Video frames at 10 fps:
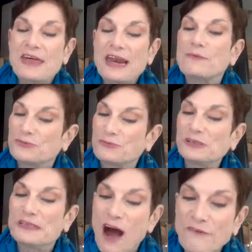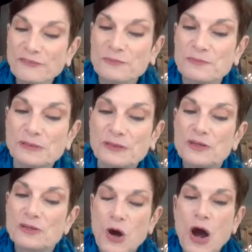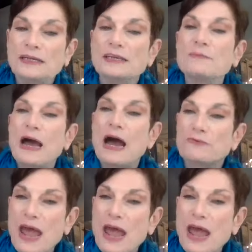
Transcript: that I was really comfortable talking about